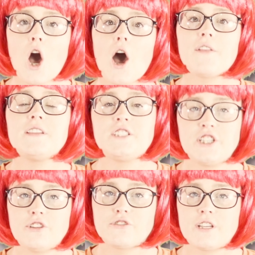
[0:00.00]
called the
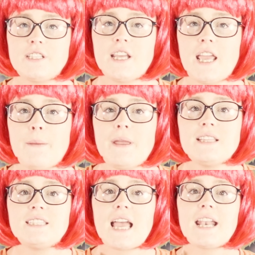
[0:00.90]
children to him
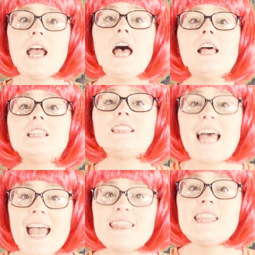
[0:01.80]
and said,
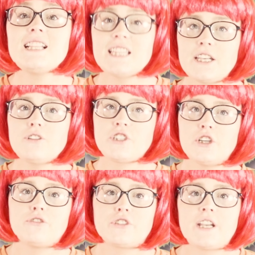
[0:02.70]
Let the little
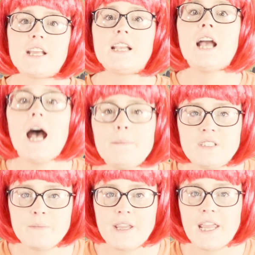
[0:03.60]
children come
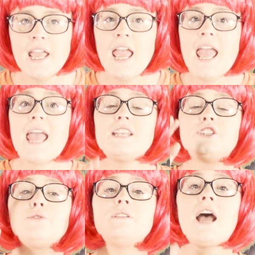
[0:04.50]
to me,
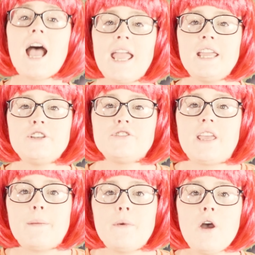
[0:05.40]
and do not hinder
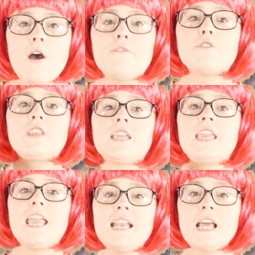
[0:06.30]
them for the
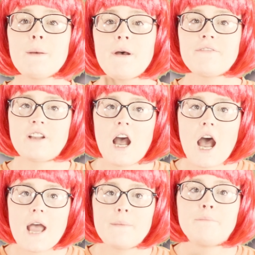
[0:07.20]
kingdom of
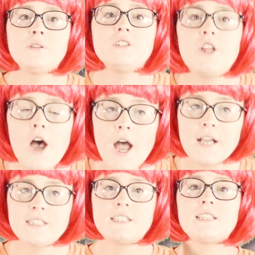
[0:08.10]
God
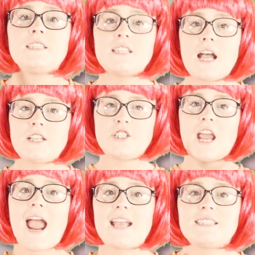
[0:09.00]
belongs to such
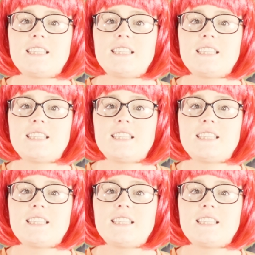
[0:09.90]
as